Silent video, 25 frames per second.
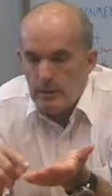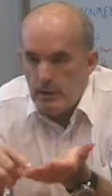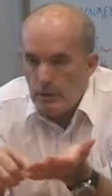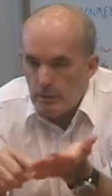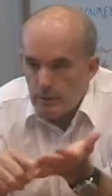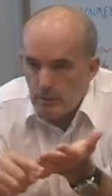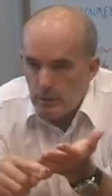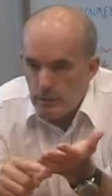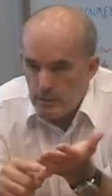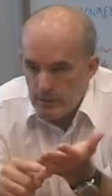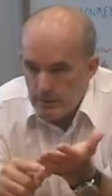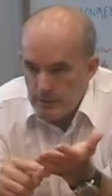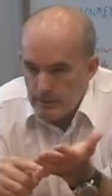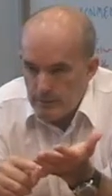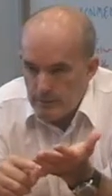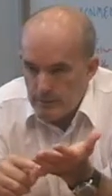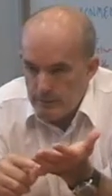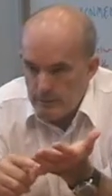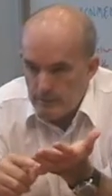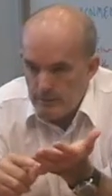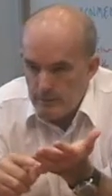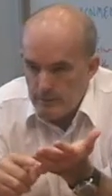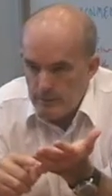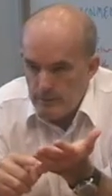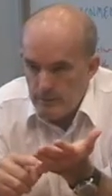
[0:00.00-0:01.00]
coral
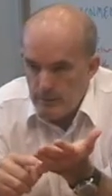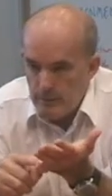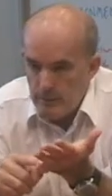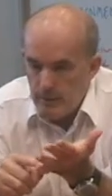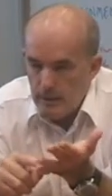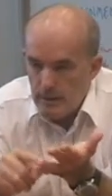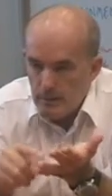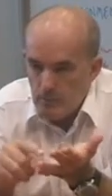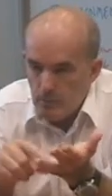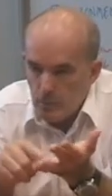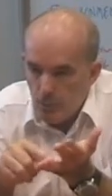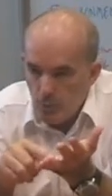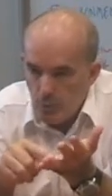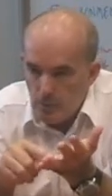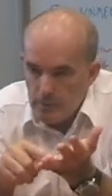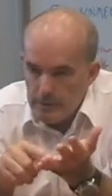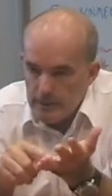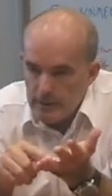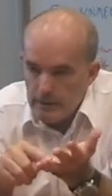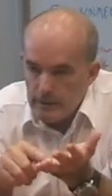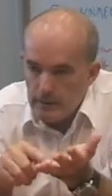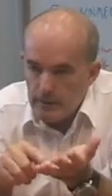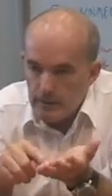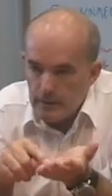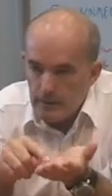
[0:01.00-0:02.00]
reefs, and
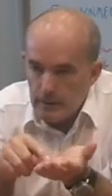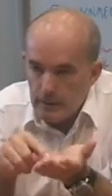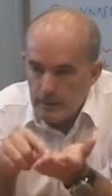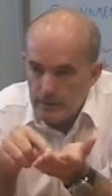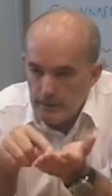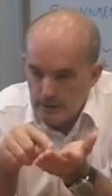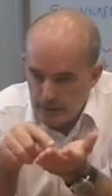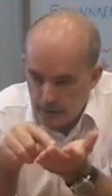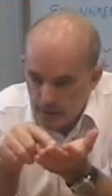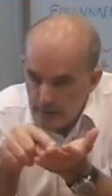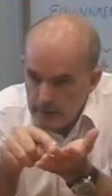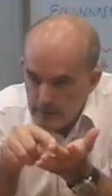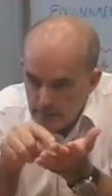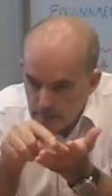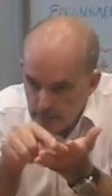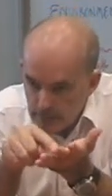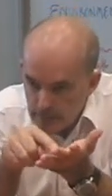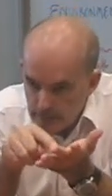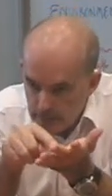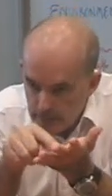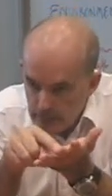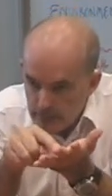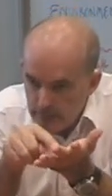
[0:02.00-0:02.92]
warming, and the